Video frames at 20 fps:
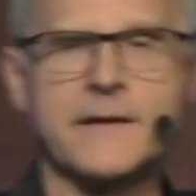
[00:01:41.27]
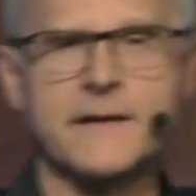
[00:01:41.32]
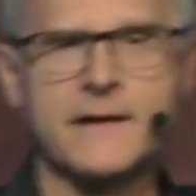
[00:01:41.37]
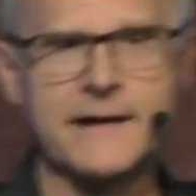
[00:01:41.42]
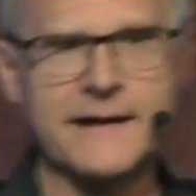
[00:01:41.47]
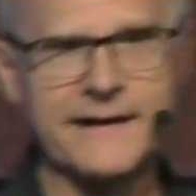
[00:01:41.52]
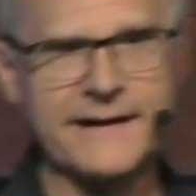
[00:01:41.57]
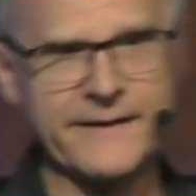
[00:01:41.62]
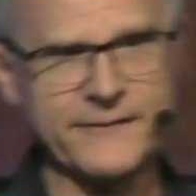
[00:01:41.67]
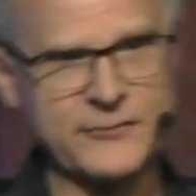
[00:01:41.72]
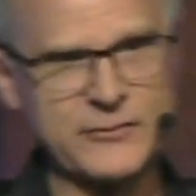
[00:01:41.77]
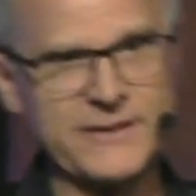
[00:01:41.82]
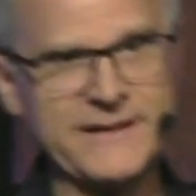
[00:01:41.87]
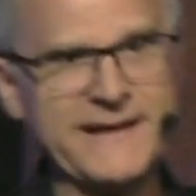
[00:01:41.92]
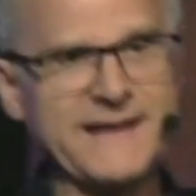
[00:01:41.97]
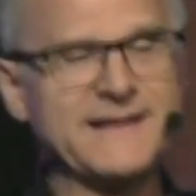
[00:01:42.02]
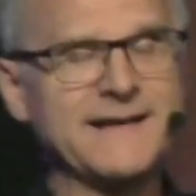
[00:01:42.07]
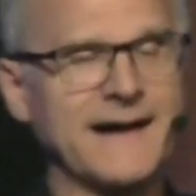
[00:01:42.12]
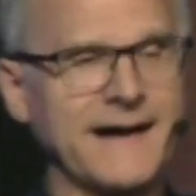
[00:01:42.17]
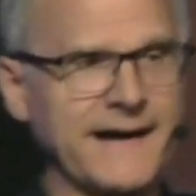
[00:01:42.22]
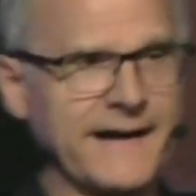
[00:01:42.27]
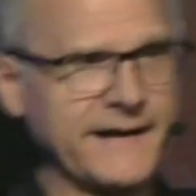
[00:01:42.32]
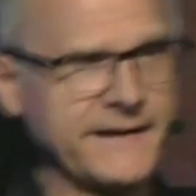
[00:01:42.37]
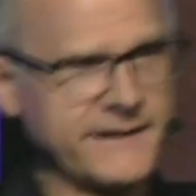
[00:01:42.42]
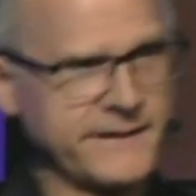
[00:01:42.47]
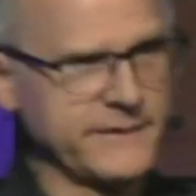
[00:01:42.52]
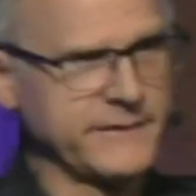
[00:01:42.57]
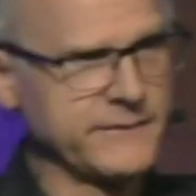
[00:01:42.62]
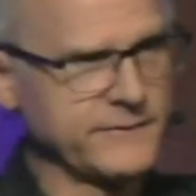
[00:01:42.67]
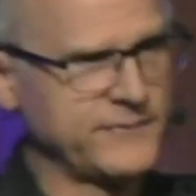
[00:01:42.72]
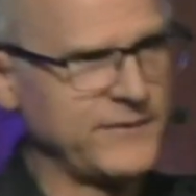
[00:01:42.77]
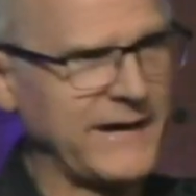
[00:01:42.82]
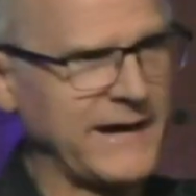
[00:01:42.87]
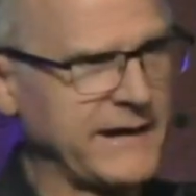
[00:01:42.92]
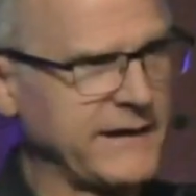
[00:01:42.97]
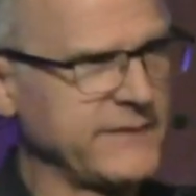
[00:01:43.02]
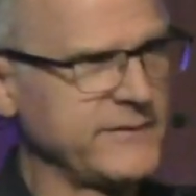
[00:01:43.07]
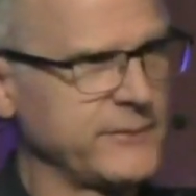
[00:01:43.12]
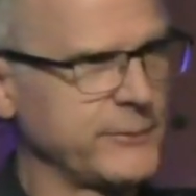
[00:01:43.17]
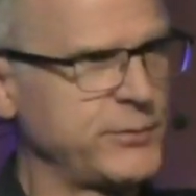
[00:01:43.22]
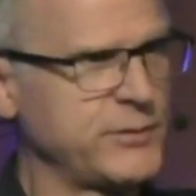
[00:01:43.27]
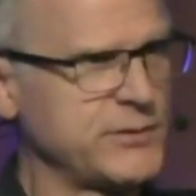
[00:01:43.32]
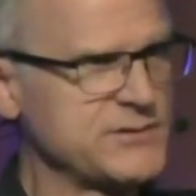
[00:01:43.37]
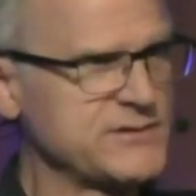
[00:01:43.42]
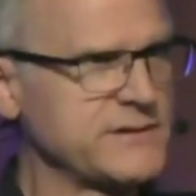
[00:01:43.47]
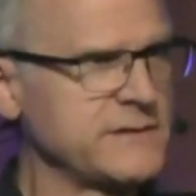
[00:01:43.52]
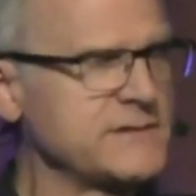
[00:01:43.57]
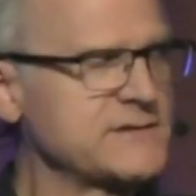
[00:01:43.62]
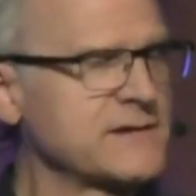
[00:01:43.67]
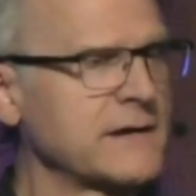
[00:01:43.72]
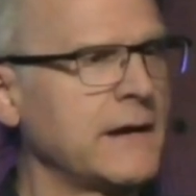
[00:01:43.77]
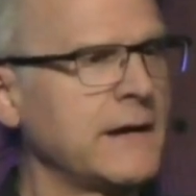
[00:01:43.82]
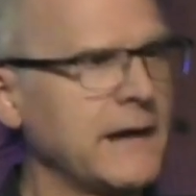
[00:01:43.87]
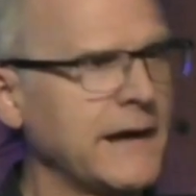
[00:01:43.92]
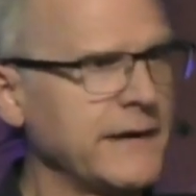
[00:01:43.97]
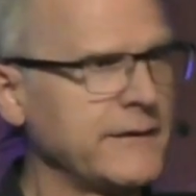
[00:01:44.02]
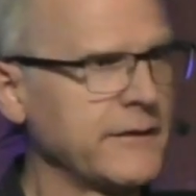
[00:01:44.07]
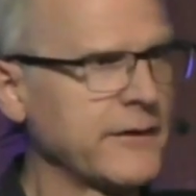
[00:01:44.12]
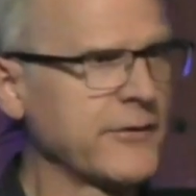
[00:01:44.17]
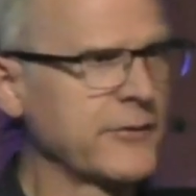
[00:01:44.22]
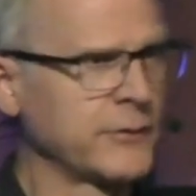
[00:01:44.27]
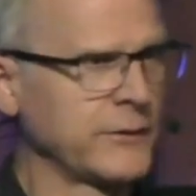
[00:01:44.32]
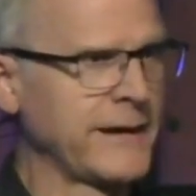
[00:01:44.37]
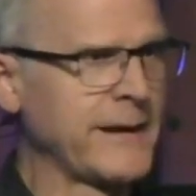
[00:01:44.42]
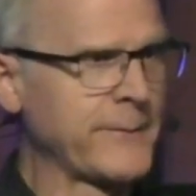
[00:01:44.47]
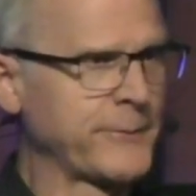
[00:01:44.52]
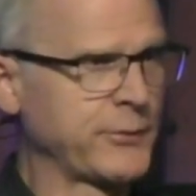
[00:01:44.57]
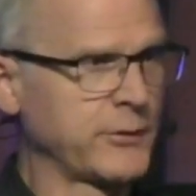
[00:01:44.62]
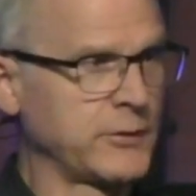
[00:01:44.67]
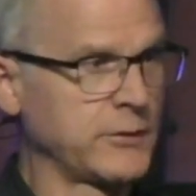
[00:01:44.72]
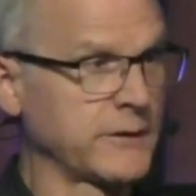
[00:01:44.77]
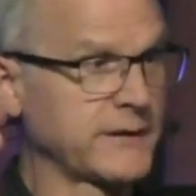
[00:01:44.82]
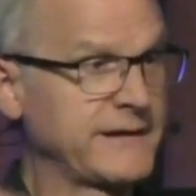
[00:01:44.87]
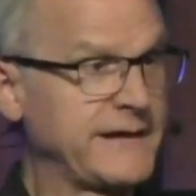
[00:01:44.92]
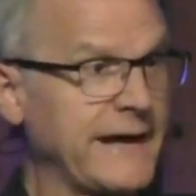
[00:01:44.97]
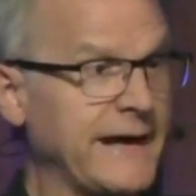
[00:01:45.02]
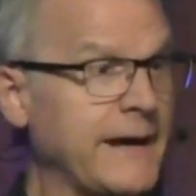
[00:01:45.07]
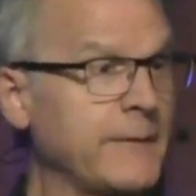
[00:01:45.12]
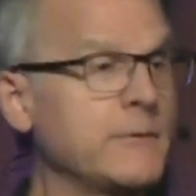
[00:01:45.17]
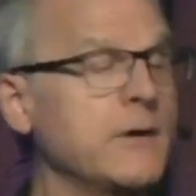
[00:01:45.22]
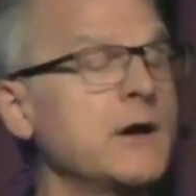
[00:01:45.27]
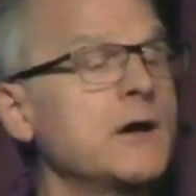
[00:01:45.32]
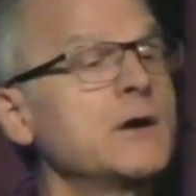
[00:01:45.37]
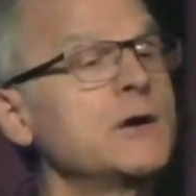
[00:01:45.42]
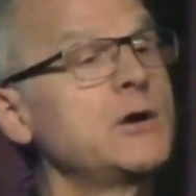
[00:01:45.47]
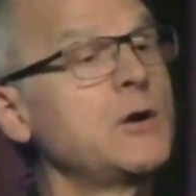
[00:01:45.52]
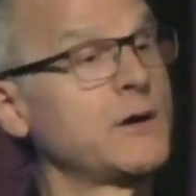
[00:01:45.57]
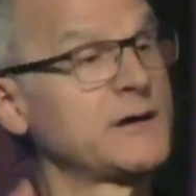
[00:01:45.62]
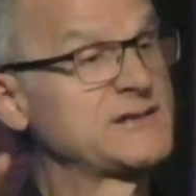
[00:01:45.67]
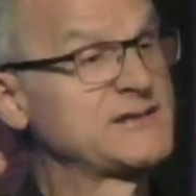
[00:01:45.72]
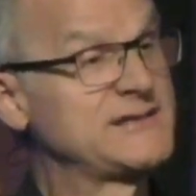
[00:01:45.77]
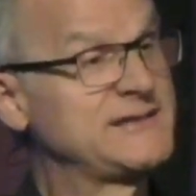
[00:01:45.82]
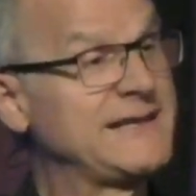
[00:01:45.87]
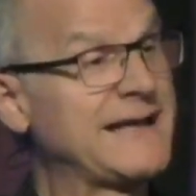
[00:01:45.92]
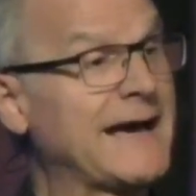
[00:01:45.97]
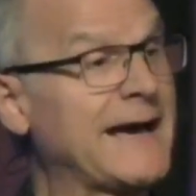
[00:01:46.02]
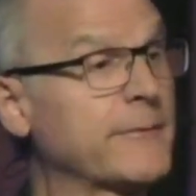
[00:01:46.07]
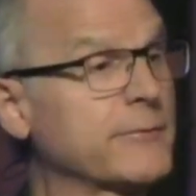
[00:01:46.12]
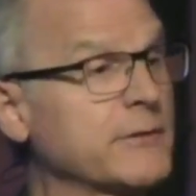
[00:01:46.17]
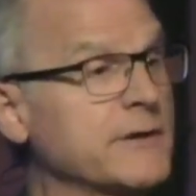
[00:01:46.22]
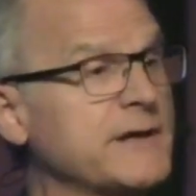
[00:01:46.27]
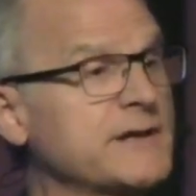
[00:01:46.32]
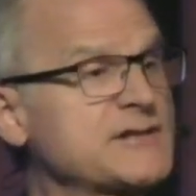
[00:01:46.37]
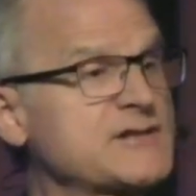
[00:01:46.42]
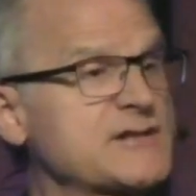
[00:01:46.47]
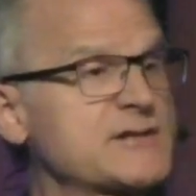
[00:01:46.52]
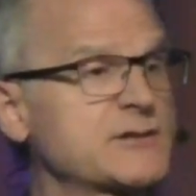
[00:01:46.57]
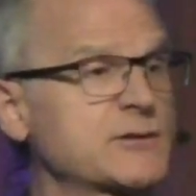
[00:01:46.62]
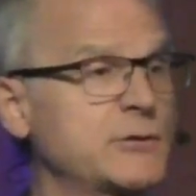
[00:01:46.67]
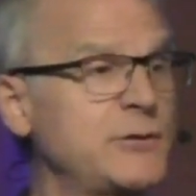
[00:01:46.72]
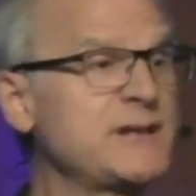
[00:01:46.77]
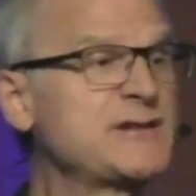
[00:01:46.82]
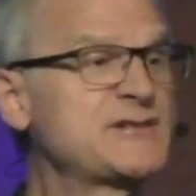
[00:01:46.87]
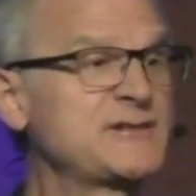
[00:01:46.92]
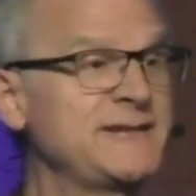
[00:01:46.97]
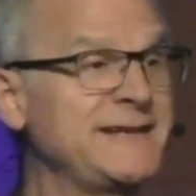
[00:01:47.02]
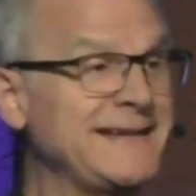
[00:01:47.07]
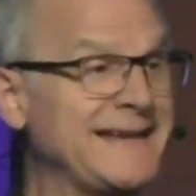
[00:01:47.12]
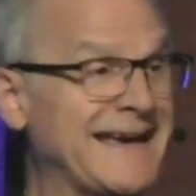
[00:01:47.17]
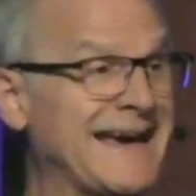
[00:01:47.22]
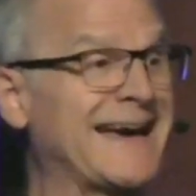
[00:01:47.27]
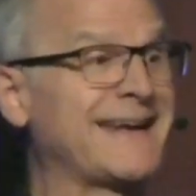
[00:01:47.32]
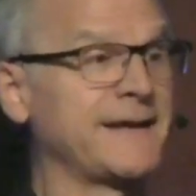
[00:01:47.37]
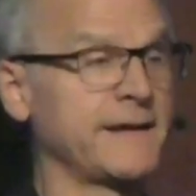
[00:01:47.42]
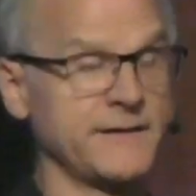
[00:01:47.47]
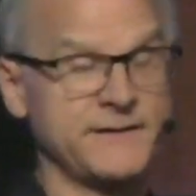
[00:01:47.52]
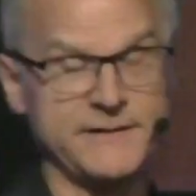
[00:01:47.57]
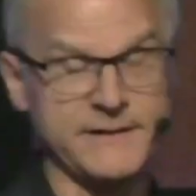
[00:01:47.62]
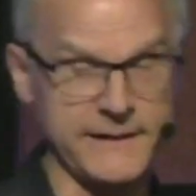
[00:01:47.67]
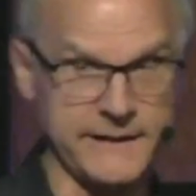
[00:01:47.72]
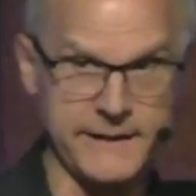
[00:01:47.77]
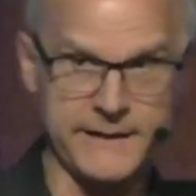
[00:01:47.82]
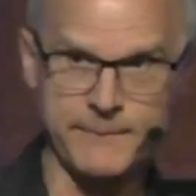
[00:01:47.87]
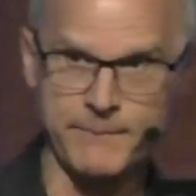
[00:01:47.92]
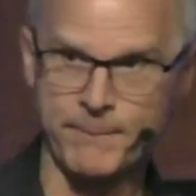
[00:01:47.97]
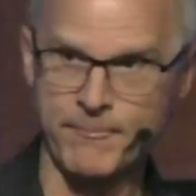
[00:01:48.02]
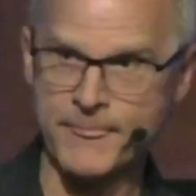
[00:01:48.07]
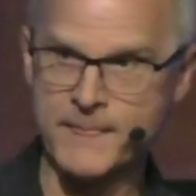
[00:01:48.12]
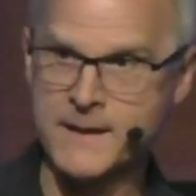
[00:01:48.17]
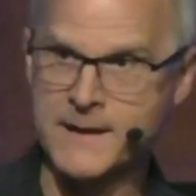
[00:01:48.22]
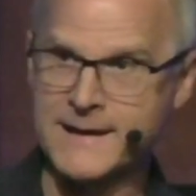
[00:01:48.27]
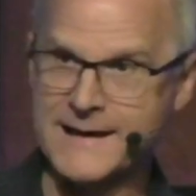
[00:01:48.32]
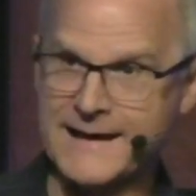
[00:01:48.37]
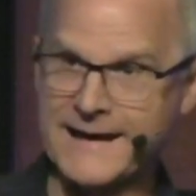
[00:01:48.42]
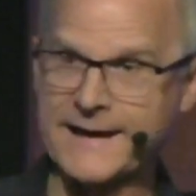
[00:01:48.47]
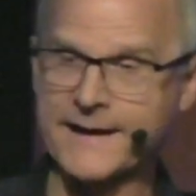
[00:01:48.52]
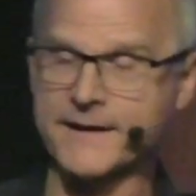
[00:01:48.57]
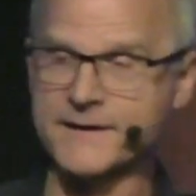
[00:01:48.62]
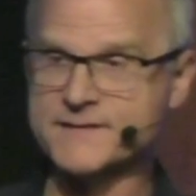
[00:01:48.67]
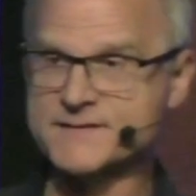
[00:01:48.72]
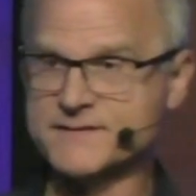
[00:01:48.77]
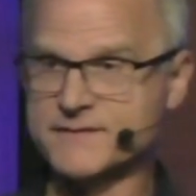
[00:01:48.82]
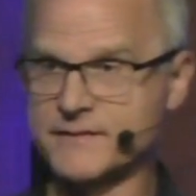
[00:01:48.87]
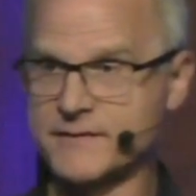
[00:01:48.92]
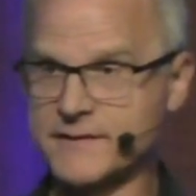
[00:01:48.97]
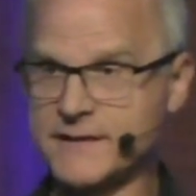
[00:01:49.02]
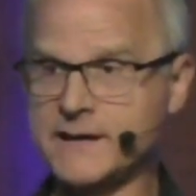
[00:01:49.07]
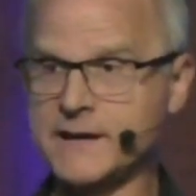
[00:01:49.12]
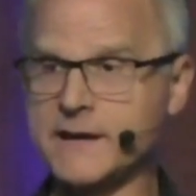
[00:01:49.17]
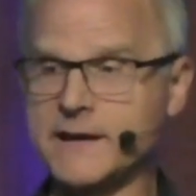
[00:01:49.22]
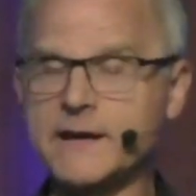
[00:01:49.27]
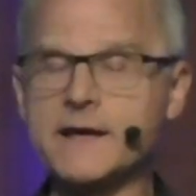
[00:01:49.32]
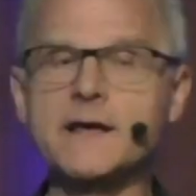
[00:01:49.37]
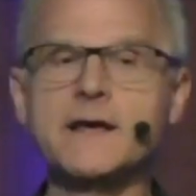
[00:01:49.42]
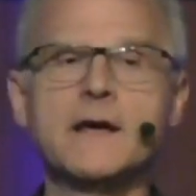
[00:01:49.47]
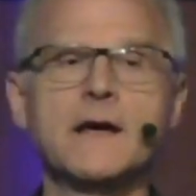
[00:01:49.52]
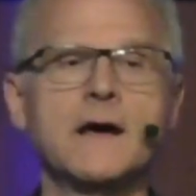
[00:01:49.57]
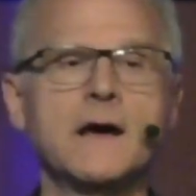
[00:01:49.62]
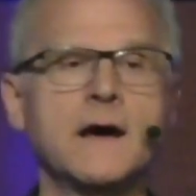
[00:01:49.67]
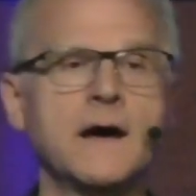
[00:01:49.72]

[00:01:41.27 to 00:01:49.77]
after he died in fighting the Persians, another emperor came who established Christianity as the